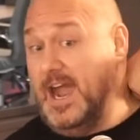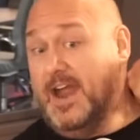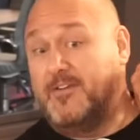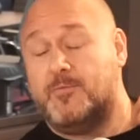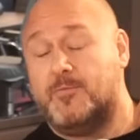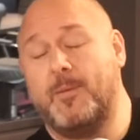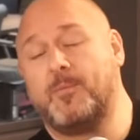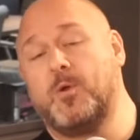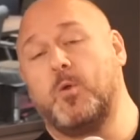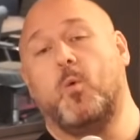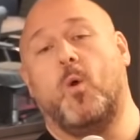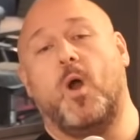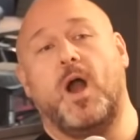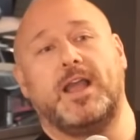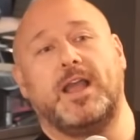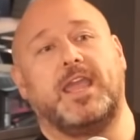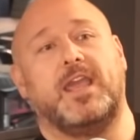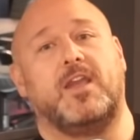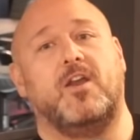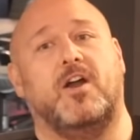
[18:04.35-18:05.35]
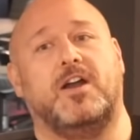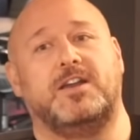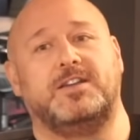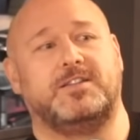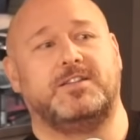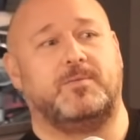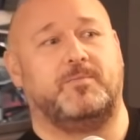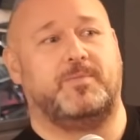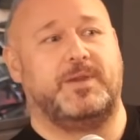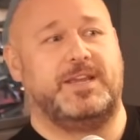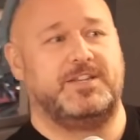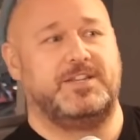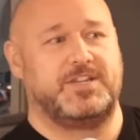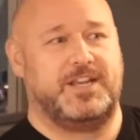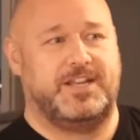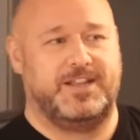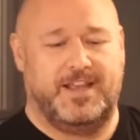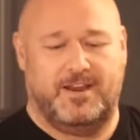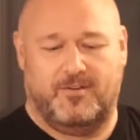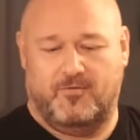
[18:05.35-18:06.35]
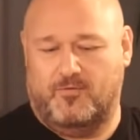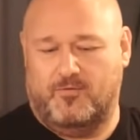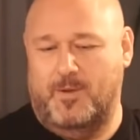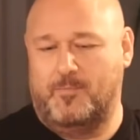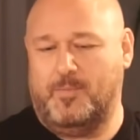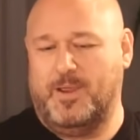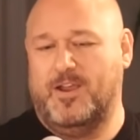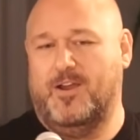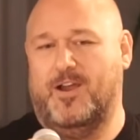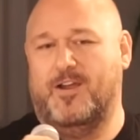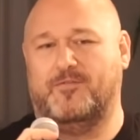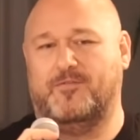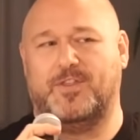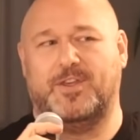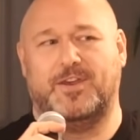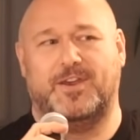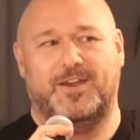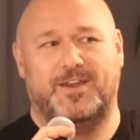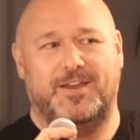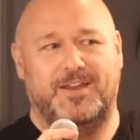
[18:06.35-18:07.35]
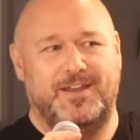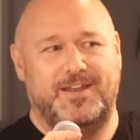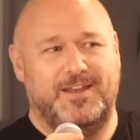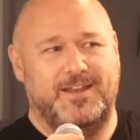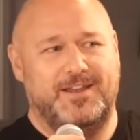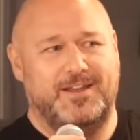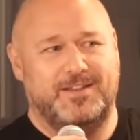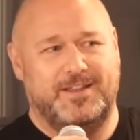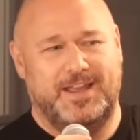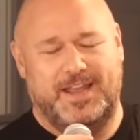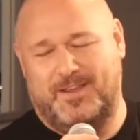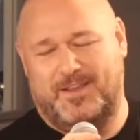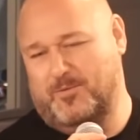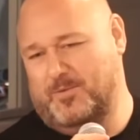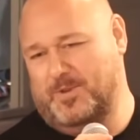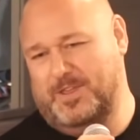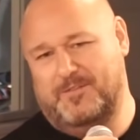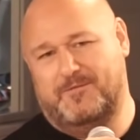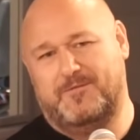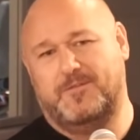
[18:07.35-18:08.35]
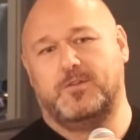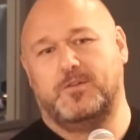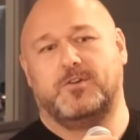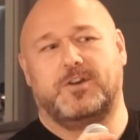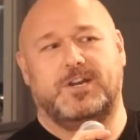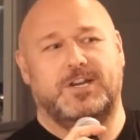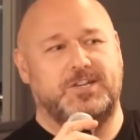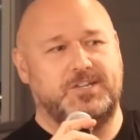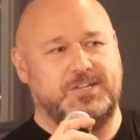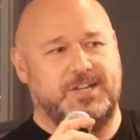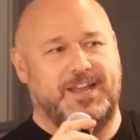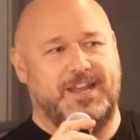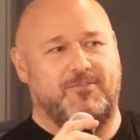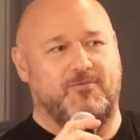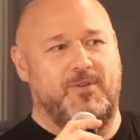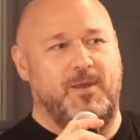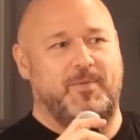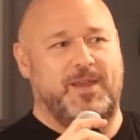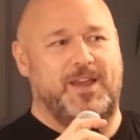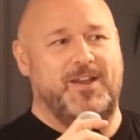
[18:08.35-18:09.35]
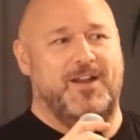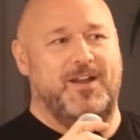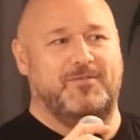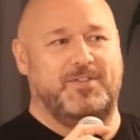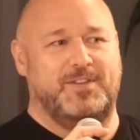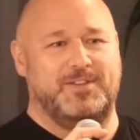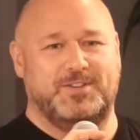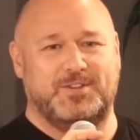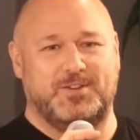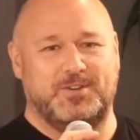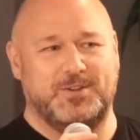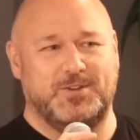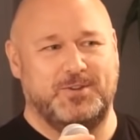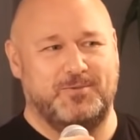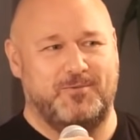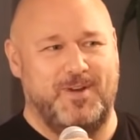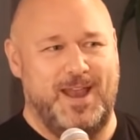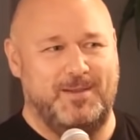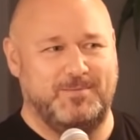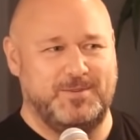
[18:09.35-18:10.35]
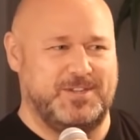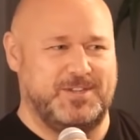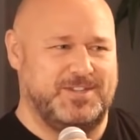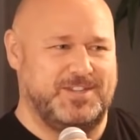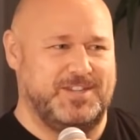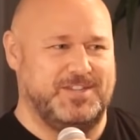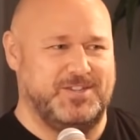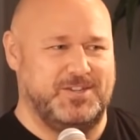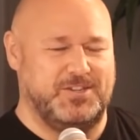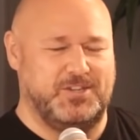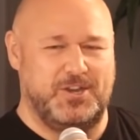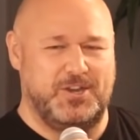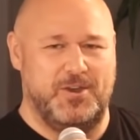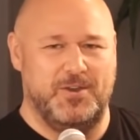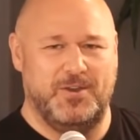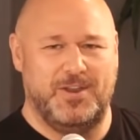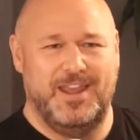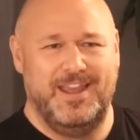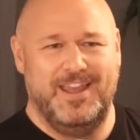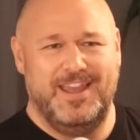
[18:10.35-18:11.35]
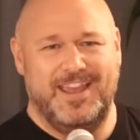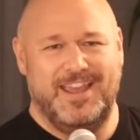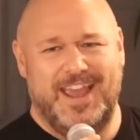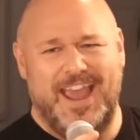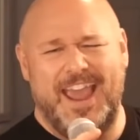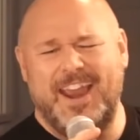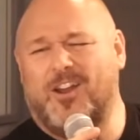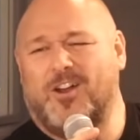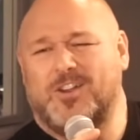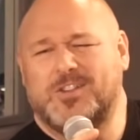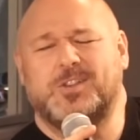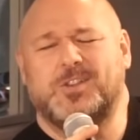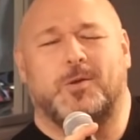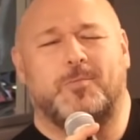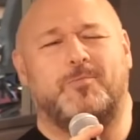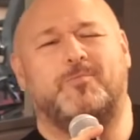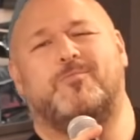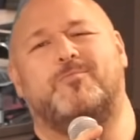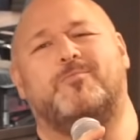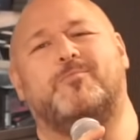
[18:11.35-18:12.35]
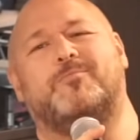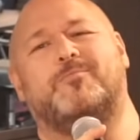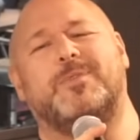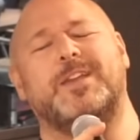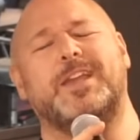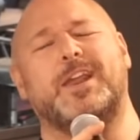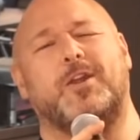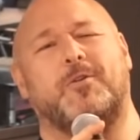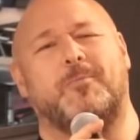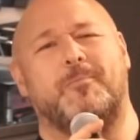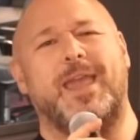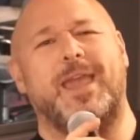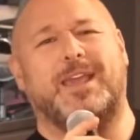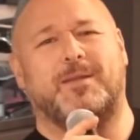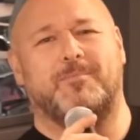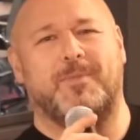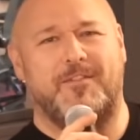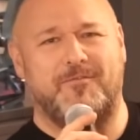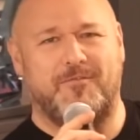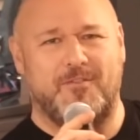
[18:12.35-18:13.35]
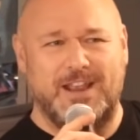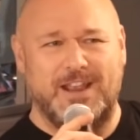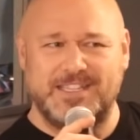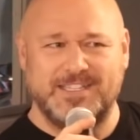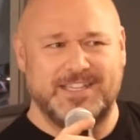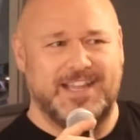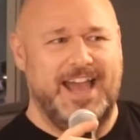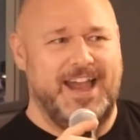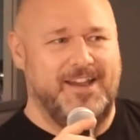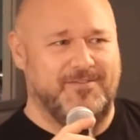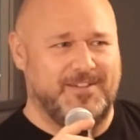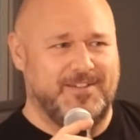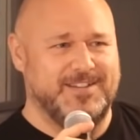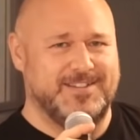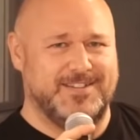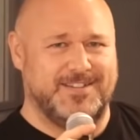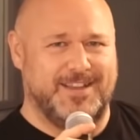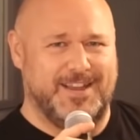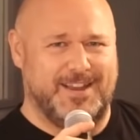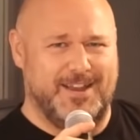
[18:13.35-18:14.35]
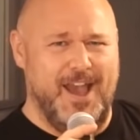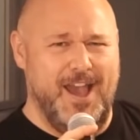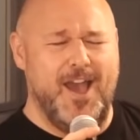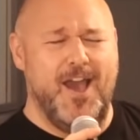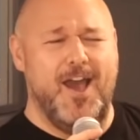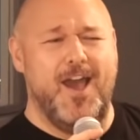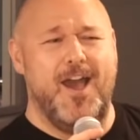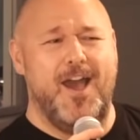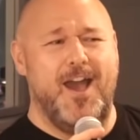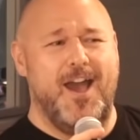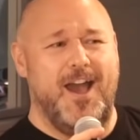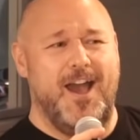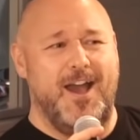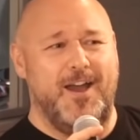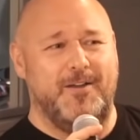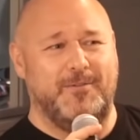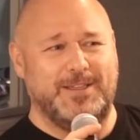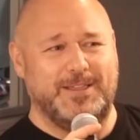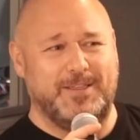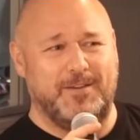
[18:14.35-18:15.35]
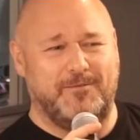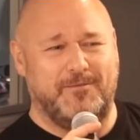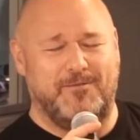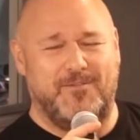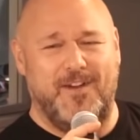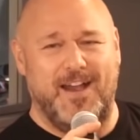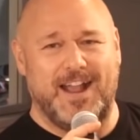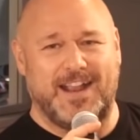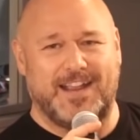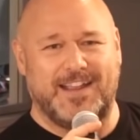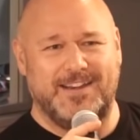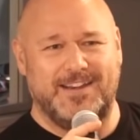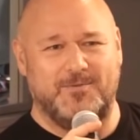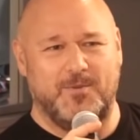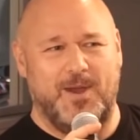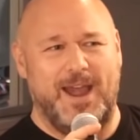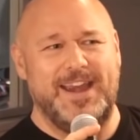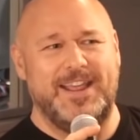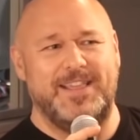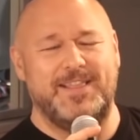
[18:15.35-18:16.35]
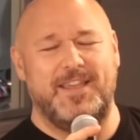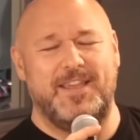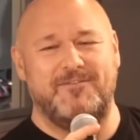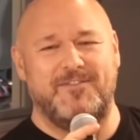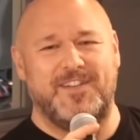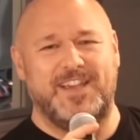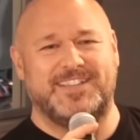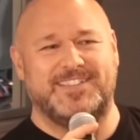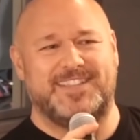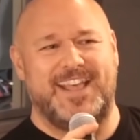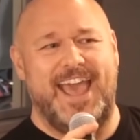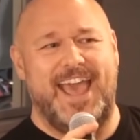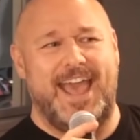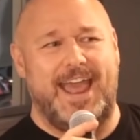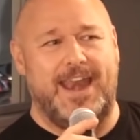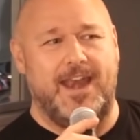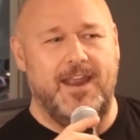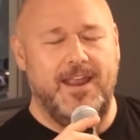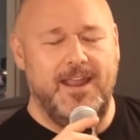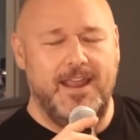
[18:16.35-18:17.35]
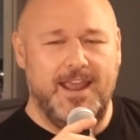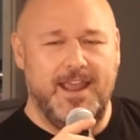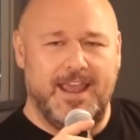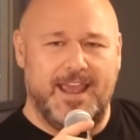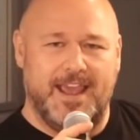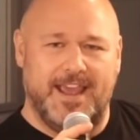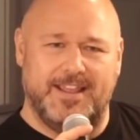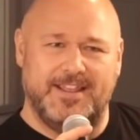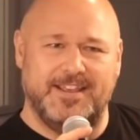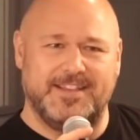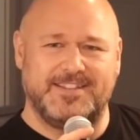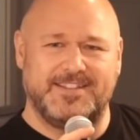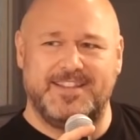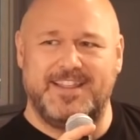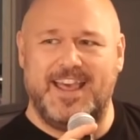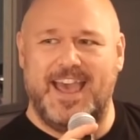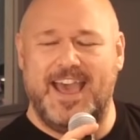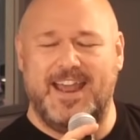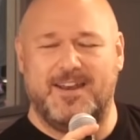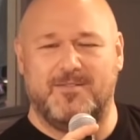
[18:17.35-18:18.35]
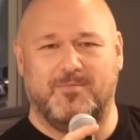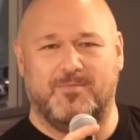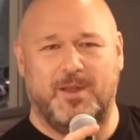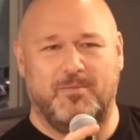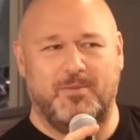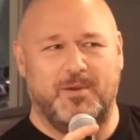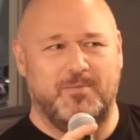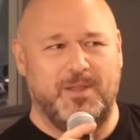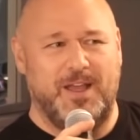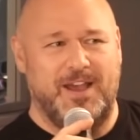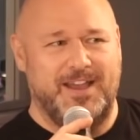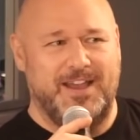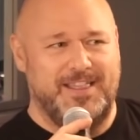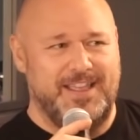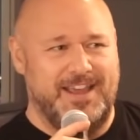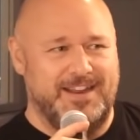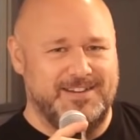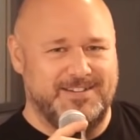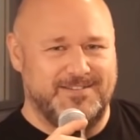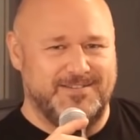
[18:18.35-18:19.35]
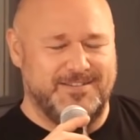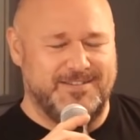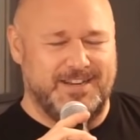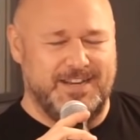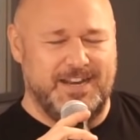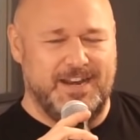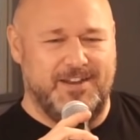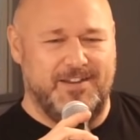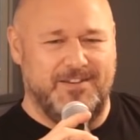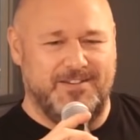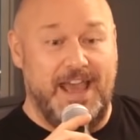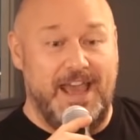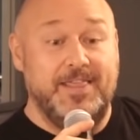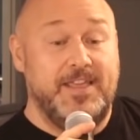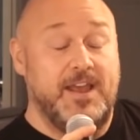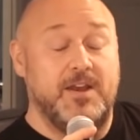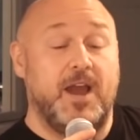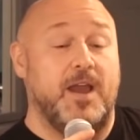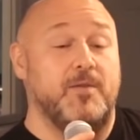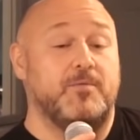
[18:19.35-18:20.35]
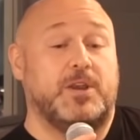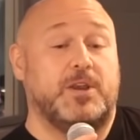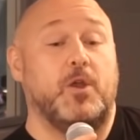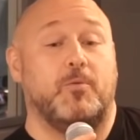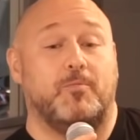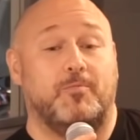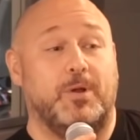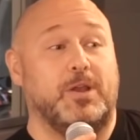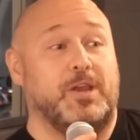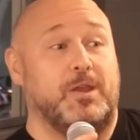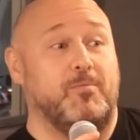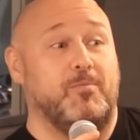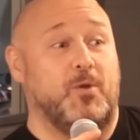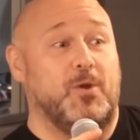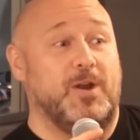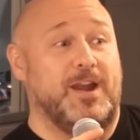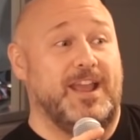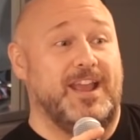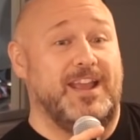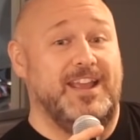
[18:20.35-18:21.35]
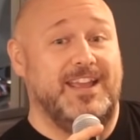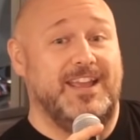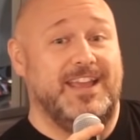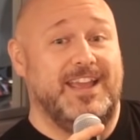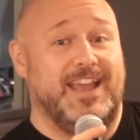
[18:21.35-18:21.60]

I remember walking onto the beach and like ripping off with a flourish, like ripping off the surgical wraps just as a joke. And also, making my friends laugh because they're like, oh, what the fuck? And why didn't they fix that? Yeah. And this and that and blah, blah, blah. And that, and then I would go boogie boarding.